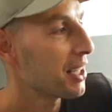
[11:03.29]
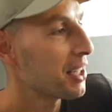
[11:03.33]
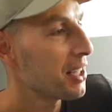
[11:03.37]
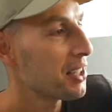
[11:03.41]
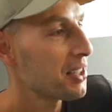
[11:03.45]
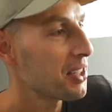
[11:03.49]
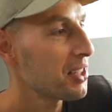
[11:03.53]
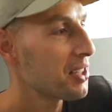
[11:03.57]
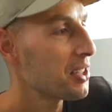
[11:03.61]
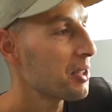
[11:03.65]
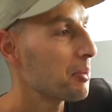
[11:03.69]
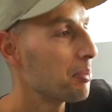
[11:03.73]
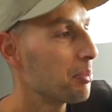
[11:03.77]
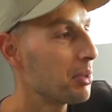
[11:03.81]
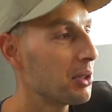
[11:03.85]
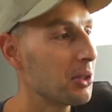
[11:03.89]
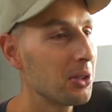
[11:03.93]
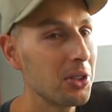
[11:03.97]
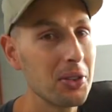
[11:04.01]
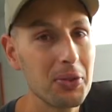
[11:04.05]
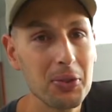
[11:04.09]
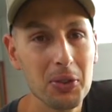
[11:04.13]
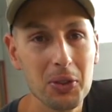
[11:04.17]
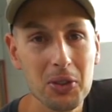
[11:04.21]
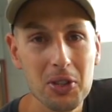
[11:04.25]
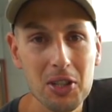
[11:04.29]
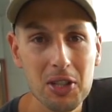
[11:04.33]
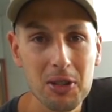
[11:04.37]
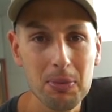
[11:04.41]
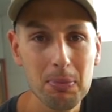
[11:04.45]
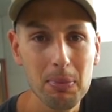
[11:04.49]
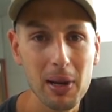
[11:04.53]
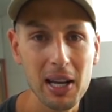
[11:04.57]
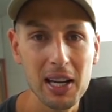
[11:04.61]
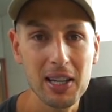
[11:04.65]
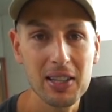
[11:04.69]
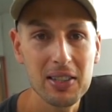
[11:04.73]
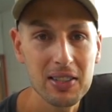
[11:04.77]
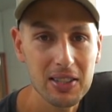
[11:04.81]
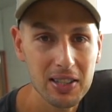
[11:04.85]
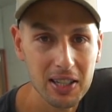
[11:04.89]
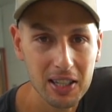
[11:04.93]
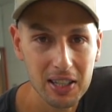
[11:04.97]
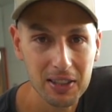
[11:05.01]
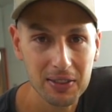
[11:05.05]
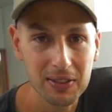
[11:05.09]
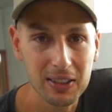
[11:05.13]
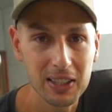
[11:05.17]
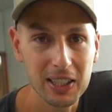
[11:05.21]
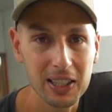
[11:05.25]
This is a beautiful
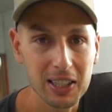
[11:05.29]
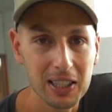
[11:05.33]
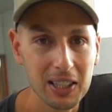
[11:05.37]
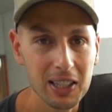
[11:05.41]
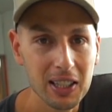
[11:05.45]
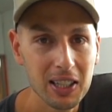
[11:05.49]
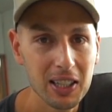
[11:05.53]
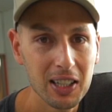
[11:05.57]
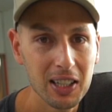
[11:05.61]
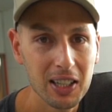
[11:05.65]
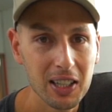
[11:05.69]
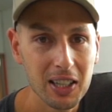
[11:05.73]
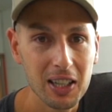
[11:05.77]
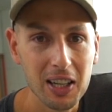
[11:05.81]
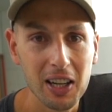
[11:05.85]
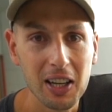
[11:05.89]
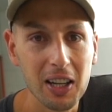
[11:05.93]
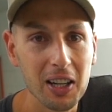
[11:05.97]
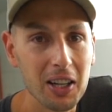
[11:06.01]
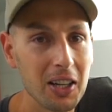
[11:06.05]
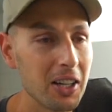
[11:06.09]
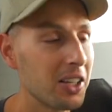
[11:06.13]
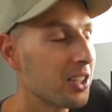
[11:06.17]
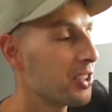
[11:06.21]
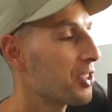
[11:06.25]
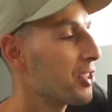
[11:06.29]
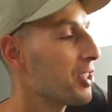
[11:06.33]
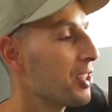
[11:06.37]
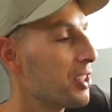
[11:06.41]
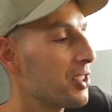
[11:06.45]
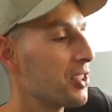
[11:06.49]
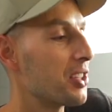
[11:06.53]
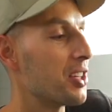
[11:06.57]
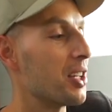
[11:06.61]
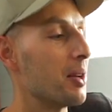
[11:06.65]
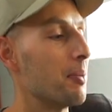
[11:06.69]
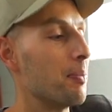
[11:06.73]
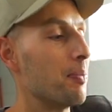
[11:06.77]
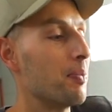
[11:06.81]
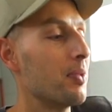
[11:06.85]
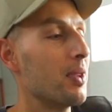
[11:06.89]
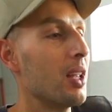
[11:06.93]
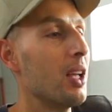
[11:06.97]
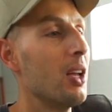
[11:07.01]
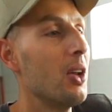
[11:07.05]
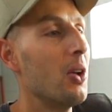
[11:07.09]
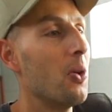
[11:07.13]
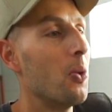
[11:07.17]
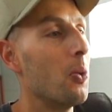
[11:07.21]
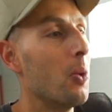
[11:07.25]
space-saving system.
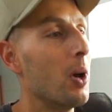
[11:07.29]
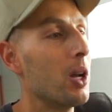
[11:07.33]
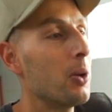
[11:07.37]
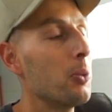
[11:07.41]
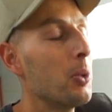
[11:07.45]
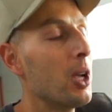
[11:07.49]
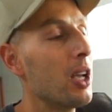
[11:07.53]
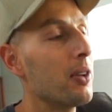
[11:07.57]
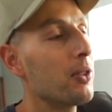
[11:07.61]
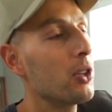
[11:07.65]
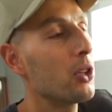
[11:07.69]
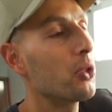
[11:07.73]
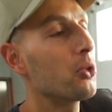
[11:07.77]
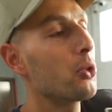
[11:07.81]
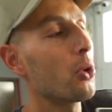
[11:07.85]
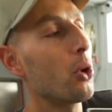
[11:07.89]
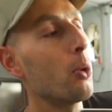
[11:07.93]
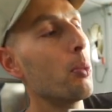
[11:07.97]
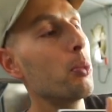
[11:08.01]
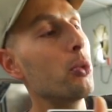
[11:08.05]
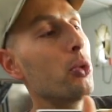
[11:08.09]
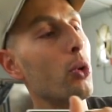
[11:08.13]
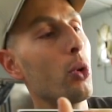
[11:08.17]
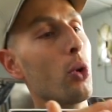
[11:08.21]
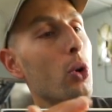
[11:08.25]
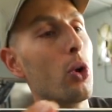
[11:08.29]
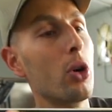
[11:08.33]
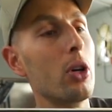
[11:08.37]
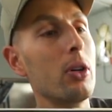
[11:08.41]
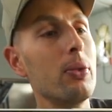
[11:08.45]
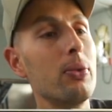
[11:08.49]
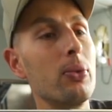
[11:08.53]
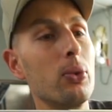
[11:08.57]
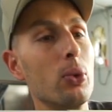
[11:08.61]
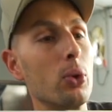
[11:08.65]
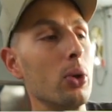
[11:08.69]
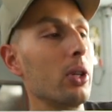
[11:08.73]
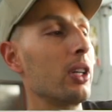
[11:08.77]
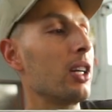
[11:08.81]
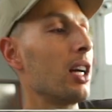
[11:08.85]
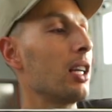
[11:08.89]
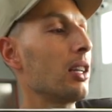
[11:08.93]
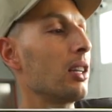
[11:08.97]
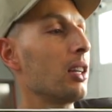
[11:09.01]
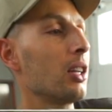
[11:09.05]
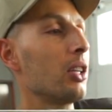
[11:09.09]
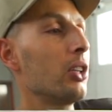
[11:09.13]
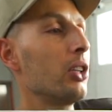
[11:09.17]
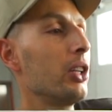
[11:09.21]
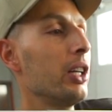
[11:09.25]
When we have the top drawer for
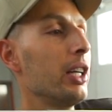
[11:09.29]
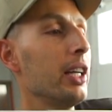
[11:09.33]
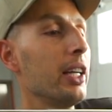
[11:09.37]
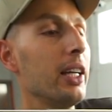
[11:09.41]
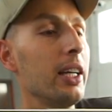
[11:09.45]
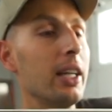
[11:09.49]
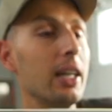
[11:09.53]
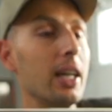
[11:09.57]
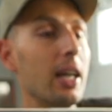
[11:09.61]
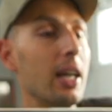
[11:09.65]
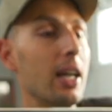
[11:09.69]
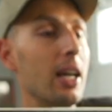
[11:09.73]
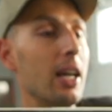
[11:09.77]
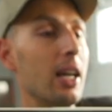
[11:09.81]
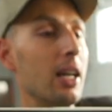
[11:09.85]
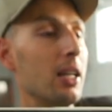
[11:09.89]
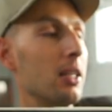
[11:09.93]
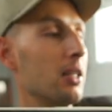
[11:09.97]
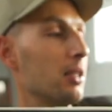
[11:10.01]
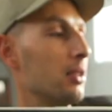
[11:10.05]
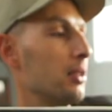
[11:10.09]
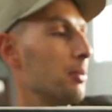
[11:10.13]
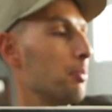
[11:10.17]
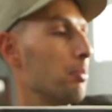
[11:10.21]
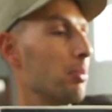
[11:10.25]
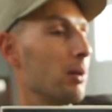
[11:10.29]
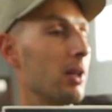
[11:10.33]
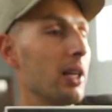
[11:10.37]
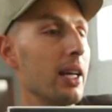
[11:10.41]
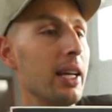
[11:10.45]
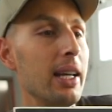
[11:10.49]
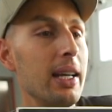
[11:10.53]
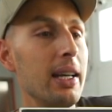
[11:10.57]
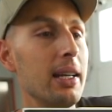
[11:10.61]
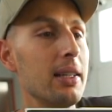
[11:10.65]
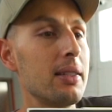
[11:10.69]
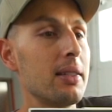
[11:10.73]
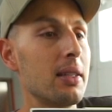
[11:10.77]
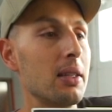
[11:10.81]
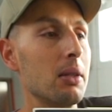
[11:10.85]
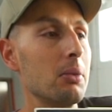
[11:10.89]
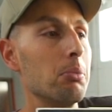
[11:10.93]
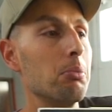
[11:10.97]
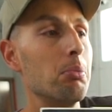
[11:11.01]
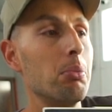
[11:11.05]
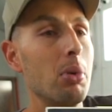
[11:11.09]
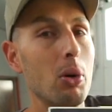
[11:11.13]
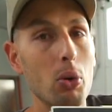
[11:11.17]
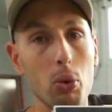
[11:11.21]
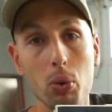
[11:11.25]
cutlery and plates
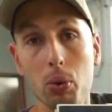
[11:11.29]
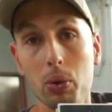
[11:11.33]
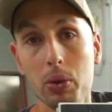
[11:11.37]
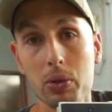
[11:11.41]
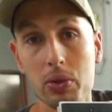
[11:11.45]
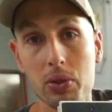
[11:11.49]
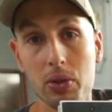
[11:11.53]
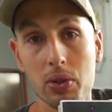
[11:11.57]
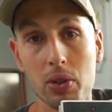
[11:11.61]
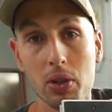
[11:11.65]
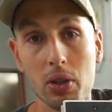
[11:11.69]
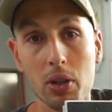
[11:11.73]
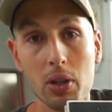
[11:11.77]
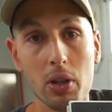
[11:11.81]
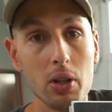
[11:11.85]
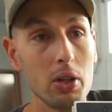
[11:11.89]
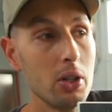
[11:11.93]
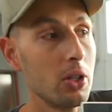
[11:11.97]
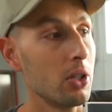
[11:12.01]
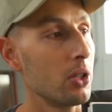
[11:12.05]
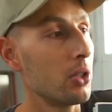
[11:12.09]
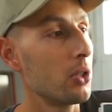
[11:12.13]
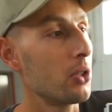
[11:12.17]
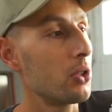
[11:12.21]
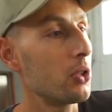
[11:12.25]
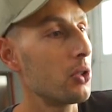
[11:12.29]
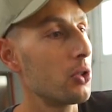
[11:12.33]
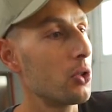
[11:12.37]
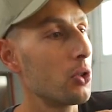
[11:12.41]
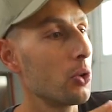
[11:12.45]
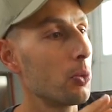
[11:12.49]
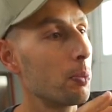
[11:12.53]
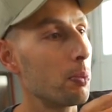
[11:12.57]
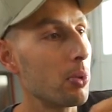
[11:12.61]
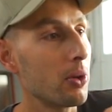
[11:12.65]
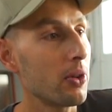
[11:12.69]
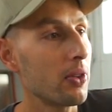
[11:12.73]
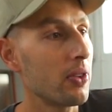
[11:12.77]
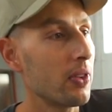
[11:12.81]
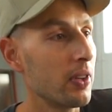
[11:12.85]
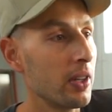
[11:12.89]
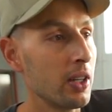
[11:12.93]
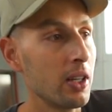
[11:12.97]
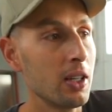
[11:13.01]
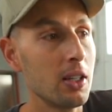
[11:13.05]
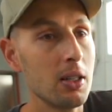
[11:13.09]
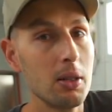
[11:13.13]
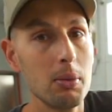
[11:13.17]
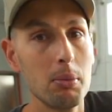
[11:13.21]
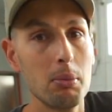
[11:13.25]
and bowls, super
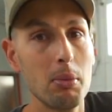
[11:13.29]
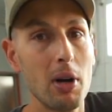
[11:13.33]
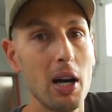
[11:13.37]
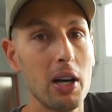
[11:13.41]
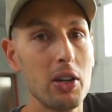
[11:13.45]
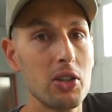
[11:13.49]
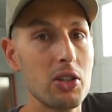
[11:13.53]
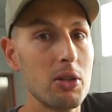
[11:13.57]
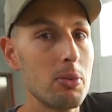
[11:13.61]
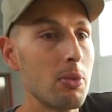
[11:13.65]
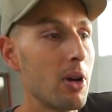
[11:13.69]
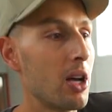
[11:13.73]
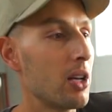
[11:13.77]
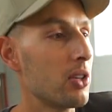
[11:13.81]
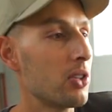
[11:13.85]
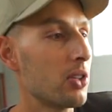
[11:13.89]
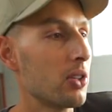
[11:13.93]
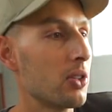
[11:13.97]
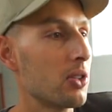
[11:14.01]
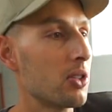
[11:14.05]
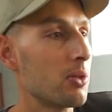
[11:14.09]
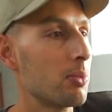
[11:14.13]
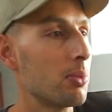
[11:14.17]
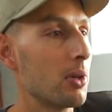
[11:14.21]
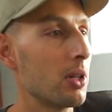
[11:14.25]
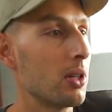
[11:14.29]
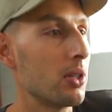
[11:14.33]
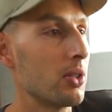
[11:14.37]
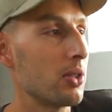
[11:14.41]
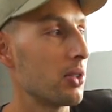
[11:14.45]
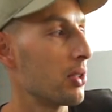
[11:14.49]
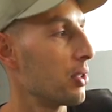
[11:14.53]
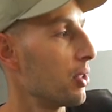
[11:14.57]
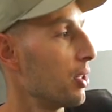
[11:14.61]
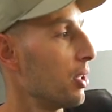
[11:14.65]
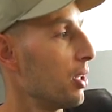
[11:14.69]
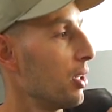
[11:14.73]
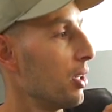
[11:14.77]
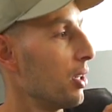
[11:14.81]
thin, maximizing the space.